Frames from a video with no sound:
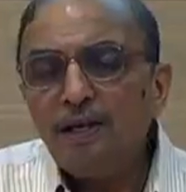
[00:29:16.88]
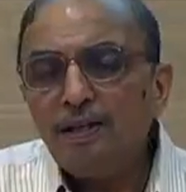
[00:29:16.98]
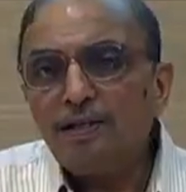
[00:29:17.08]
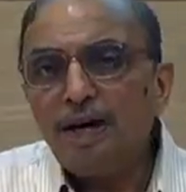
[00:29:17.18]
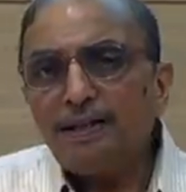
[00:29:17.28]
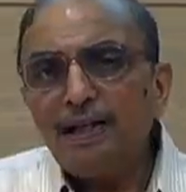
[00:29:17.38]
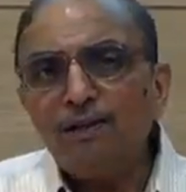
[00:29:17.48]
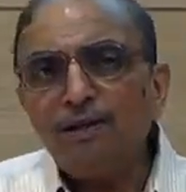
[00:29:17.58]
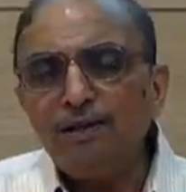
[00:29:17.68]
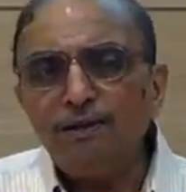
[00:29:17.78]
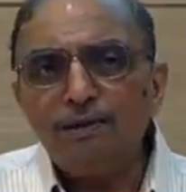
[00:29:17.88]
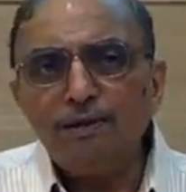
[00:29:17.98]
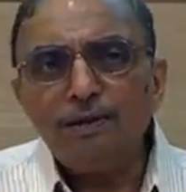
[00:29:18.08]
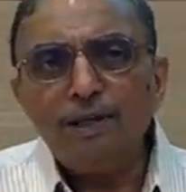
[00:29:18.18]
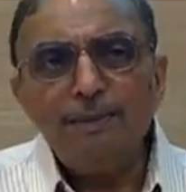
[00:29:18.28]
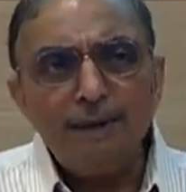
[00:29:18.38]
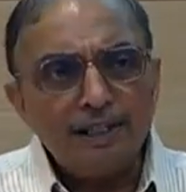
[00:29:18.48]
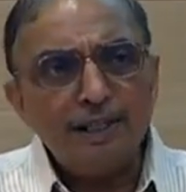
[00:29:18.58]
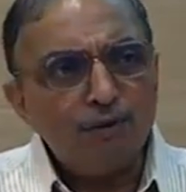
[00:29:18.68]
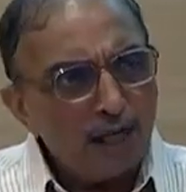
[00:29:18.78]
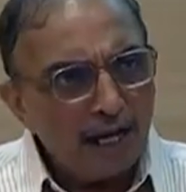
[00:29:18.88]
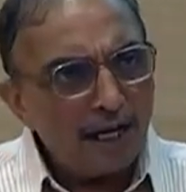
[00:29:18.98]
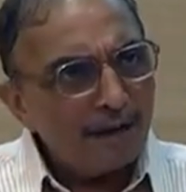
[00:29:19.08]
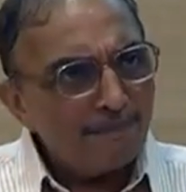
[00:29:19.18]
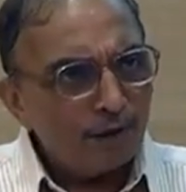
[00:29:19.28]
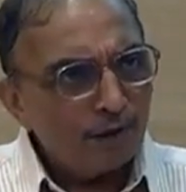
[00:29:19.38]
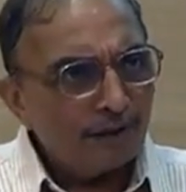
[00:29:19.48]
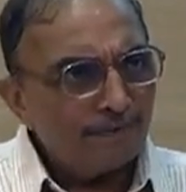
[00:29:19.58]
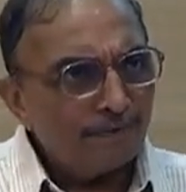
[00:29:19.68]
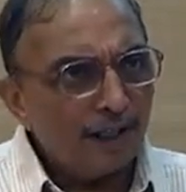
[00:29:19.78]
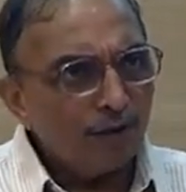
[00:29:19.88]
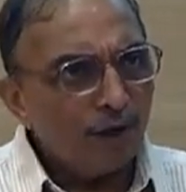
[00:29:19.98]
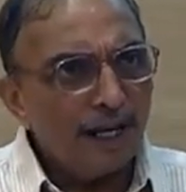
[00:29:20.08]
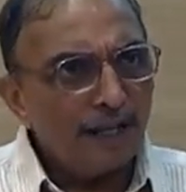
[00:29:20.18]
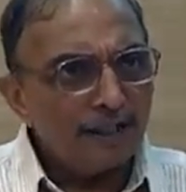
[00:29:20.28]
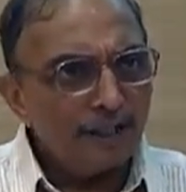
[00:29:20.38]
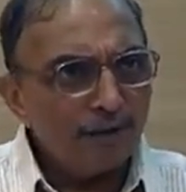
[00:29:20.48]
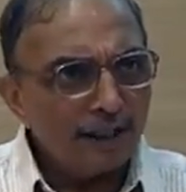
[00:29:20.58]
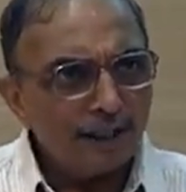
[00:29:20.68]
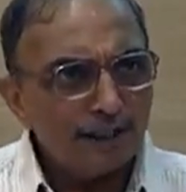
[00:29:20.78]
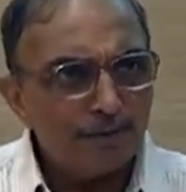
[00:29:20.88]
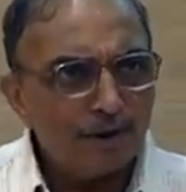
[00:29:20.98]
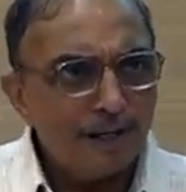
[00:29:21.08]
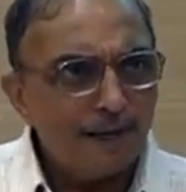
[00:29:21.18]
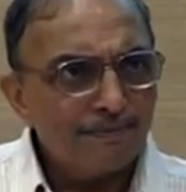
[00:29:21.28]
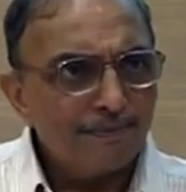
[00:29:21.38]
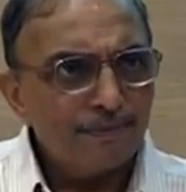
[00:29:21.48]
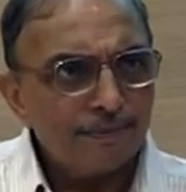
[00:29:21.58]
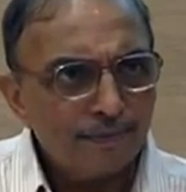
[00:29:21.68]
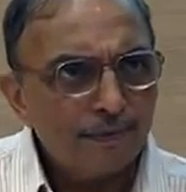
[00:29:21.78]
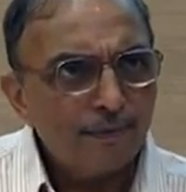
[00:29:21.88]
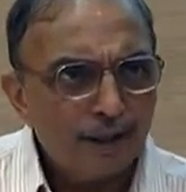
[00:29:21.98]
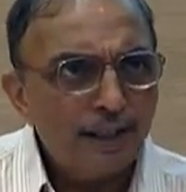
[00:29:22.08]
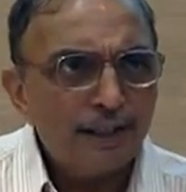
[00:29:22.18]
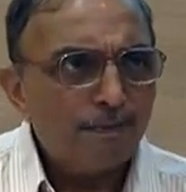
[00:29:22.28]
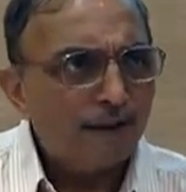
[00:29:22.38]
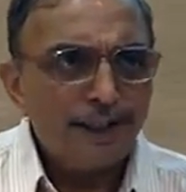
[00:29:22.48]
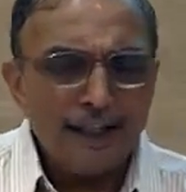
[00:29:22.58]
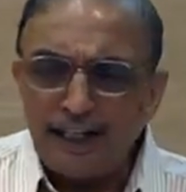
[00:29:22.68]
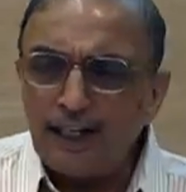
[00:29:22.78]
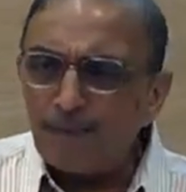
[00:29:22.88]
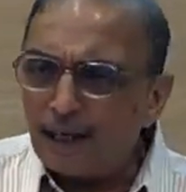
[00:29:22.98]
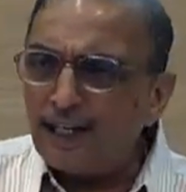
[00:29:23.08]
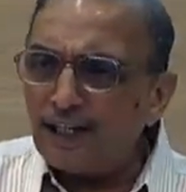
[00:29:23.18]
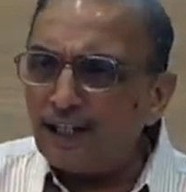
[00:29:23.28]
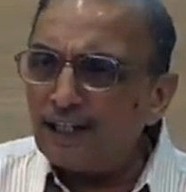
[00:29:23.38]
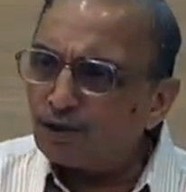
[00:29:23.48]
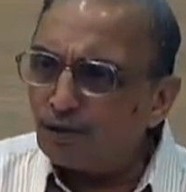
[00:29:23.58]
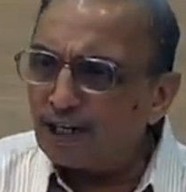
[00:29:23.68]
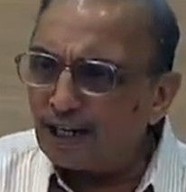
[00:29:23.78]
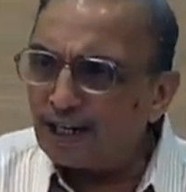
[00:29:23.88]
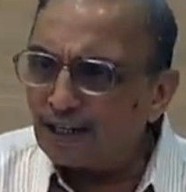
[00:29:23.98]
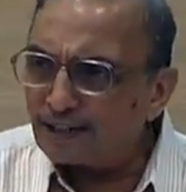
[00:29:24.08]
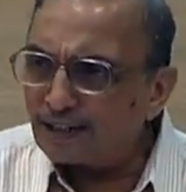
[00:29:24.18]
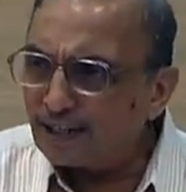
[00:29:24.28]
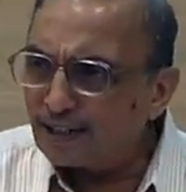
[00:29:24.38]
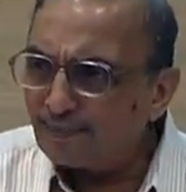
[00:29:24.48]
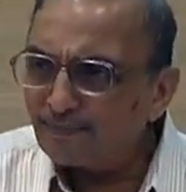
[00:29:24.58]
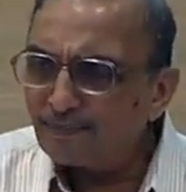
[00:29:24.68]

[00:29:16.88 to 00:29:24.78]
So as I told you, imagine we are a computer and we are executing this program. It is written in plain English so we can understand it.